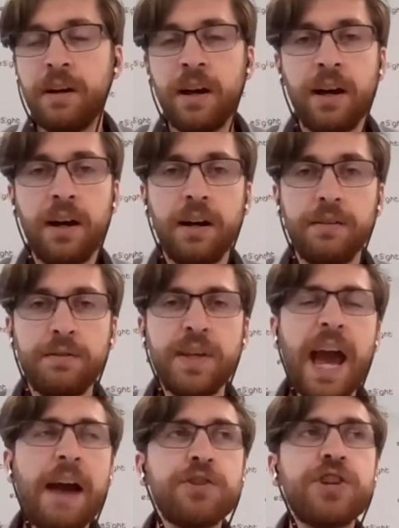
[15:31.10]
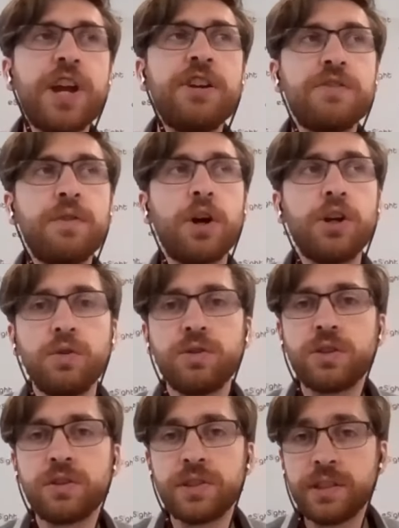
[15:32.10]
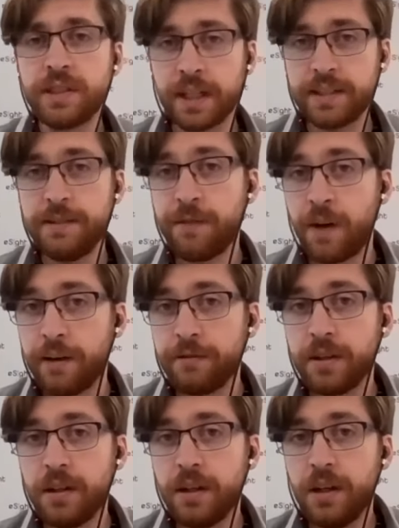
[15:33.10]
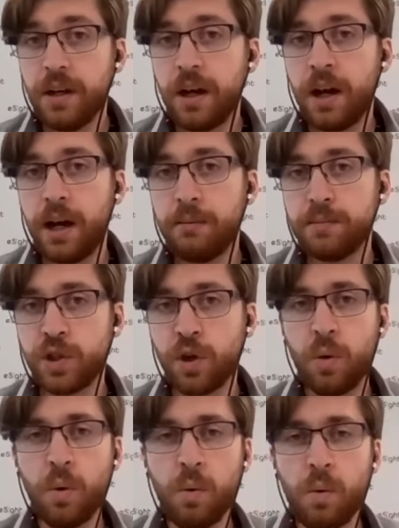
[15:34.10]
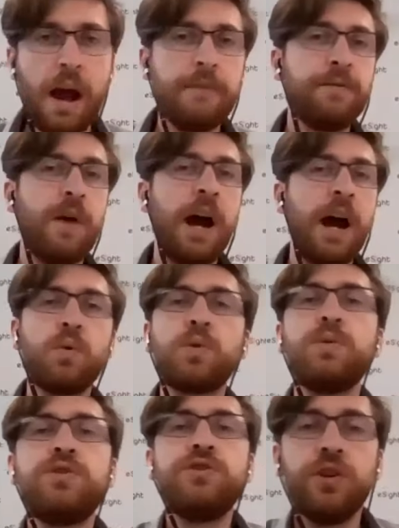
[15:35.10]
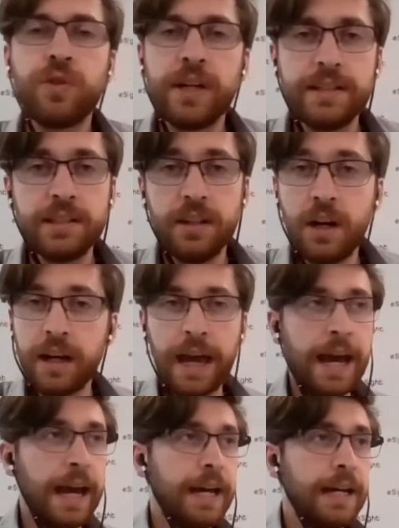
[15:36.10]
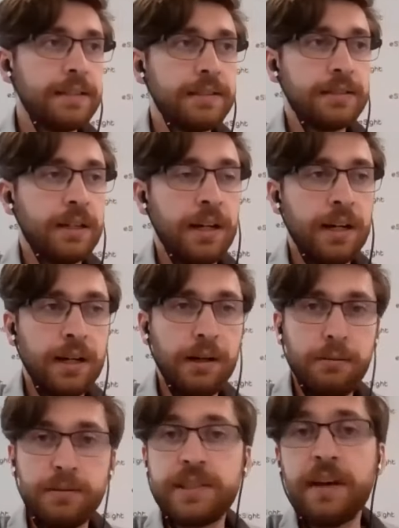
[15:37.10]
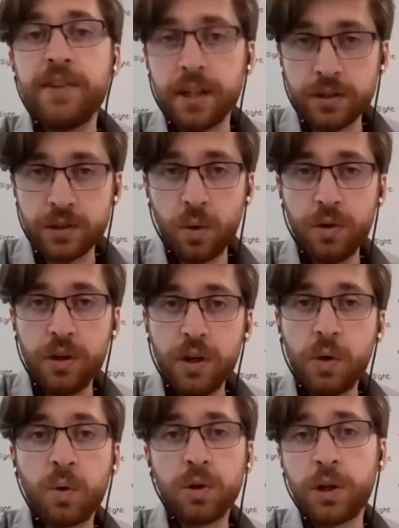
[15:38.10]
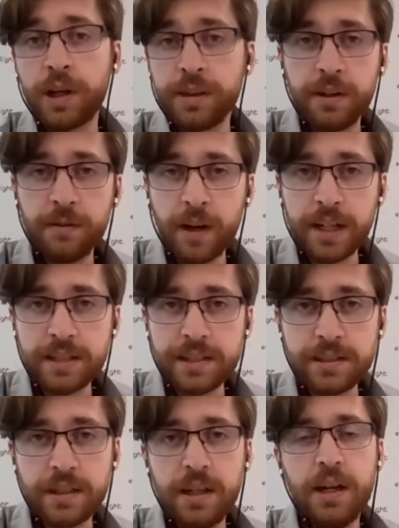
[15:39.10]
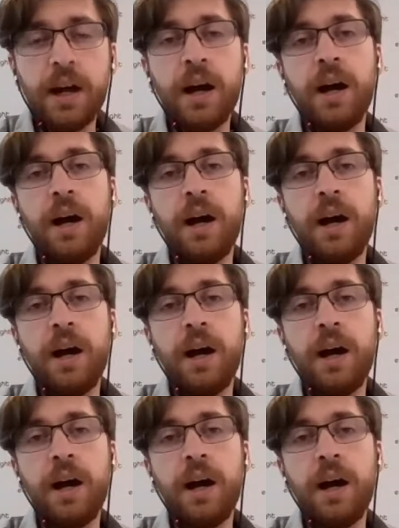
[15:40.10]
The average age of our users is 65. So I've worked with children as young as 7 years old who are learning the device, and